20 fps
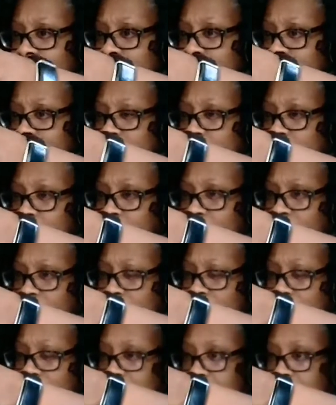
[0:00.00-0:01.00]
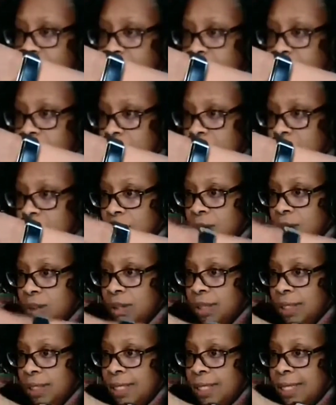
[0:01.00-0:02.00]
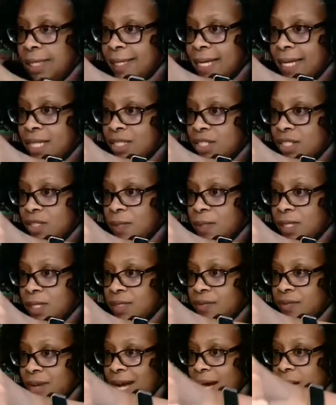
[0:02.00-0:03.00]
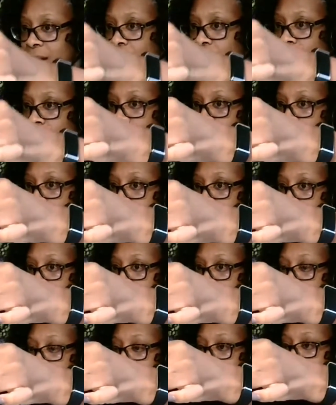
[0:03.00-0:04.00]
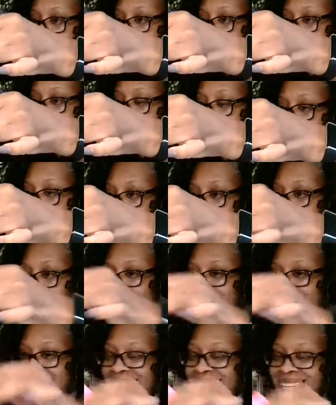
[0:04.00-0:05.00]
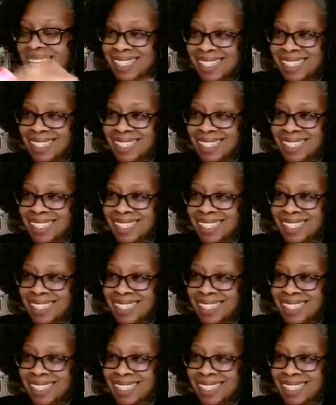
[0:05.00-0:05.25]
a darker color. That's just because of how oil reacts to light,